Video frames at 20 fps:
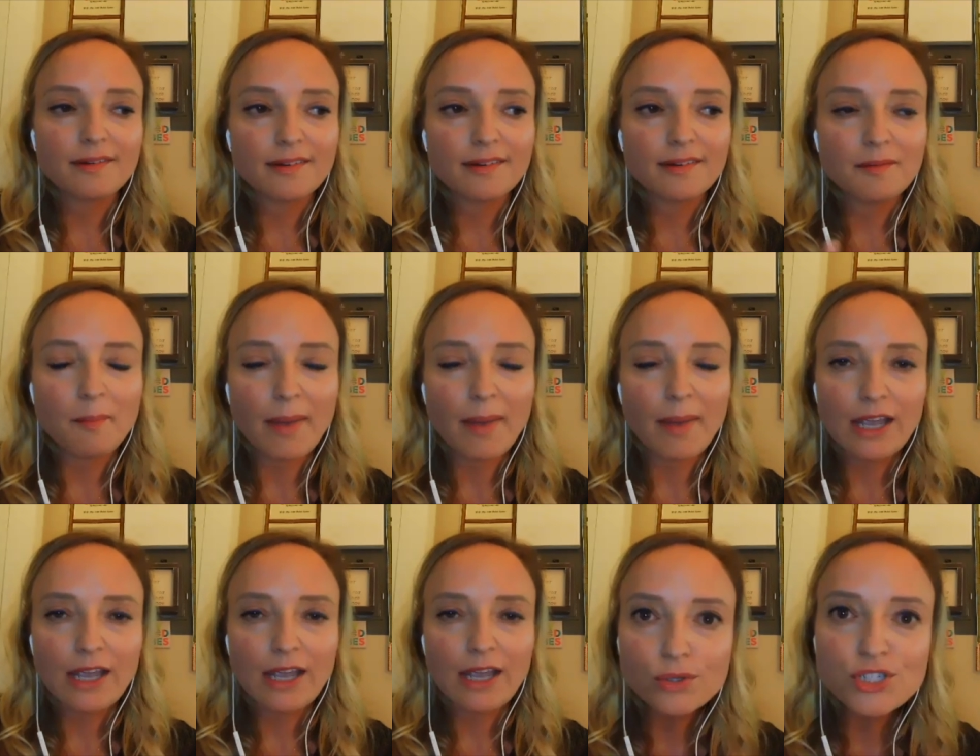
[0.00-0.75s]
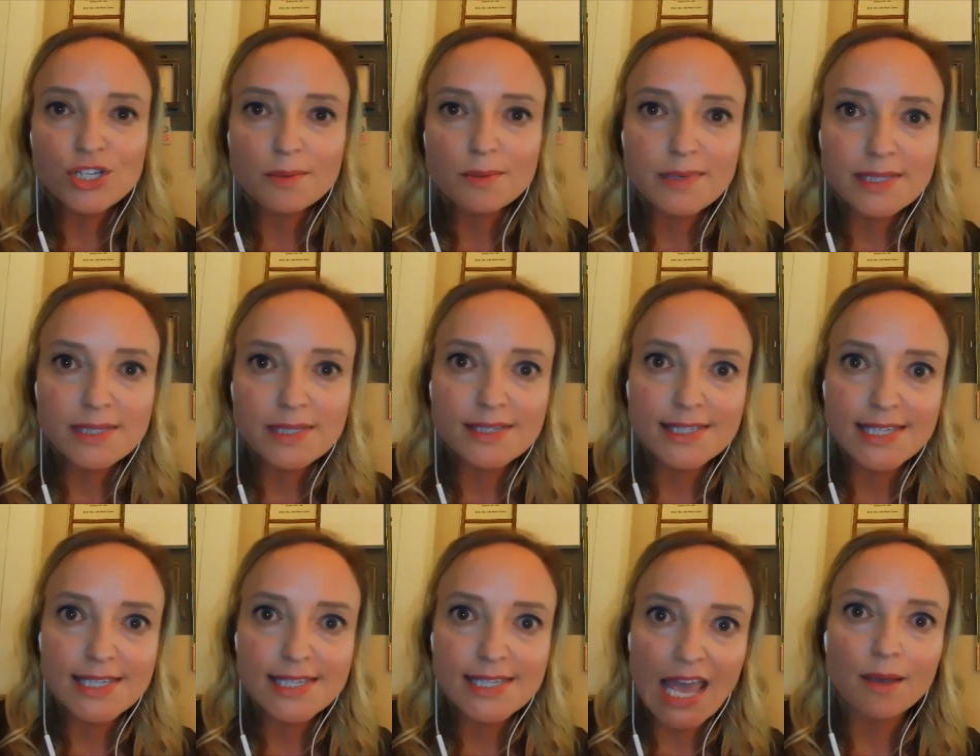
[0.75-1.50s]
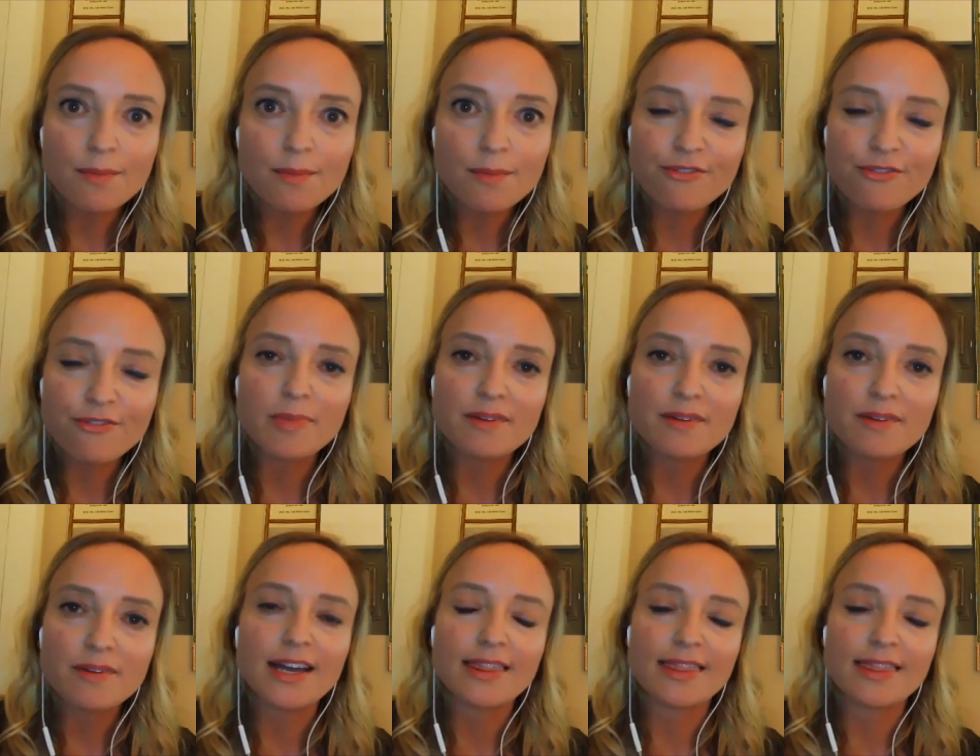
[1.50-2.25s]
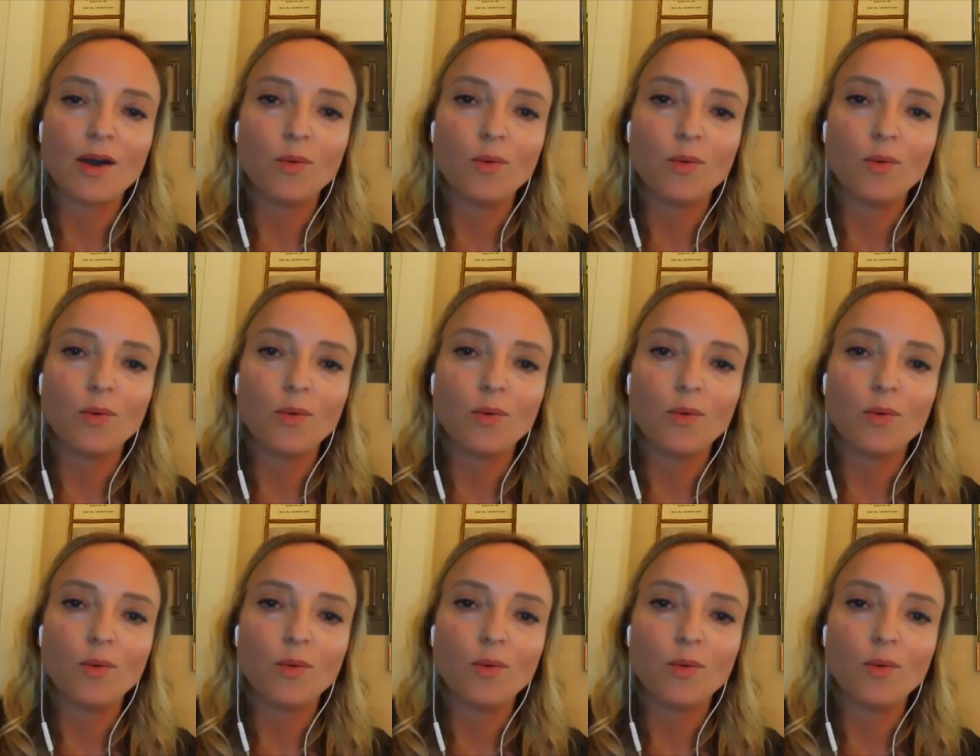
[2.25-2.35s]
my coaching business came from the fact